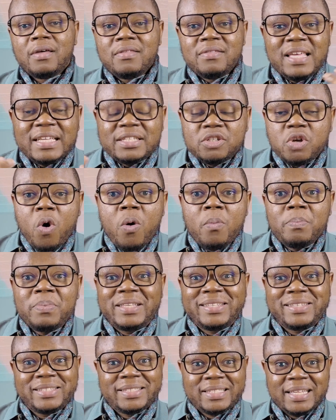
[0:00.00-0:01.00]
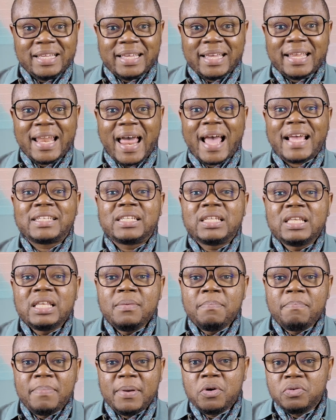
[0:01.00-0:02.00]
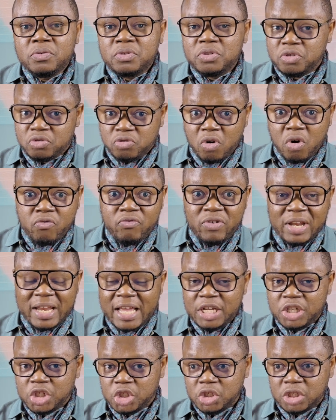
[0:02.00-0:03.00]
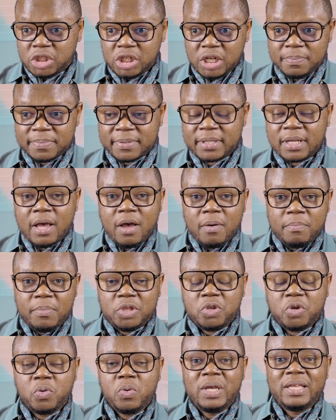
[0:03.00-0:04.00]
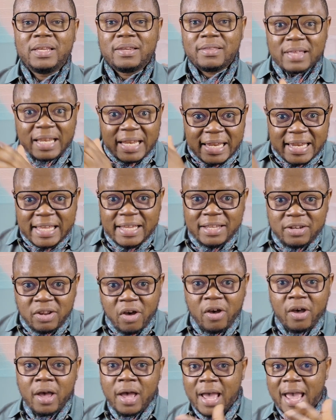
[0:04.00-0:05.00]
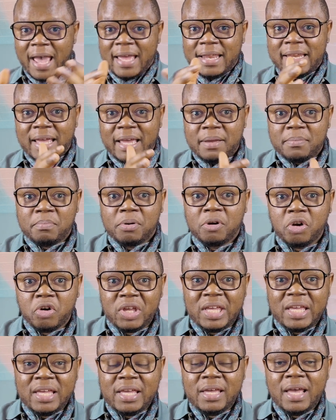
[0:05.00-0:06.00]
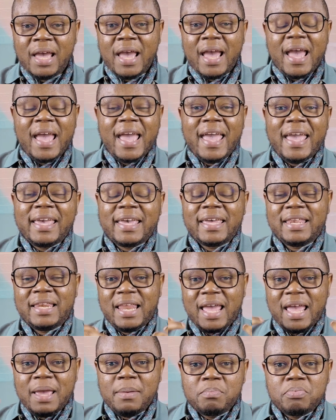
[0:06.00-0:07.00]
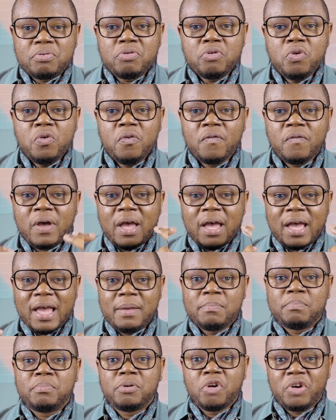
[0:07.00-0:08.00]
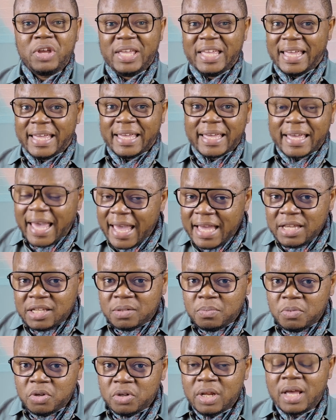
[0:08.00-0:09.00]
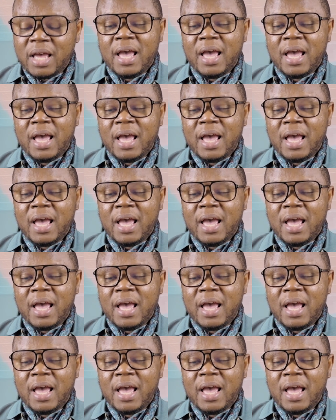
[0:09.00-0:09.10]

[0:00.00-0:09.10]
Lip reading: This competency can actually build strong relationships between the leader and the employee. It can improve employee engagement,